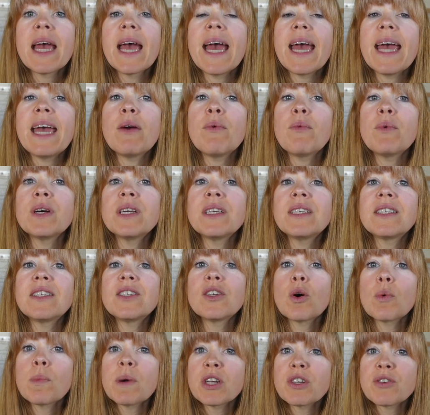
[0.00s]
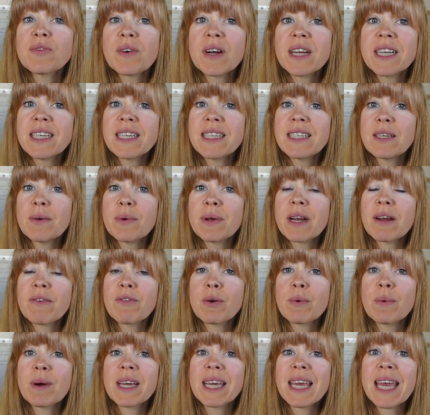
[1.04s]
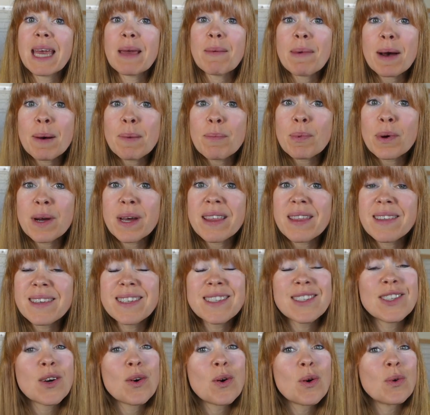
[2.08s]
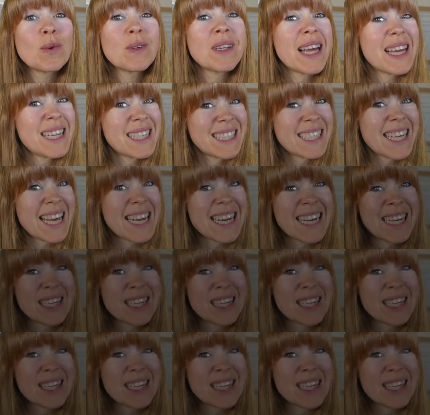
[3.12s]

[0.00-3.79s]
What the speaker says: It was so much fun to see what everyone came up with, so let's get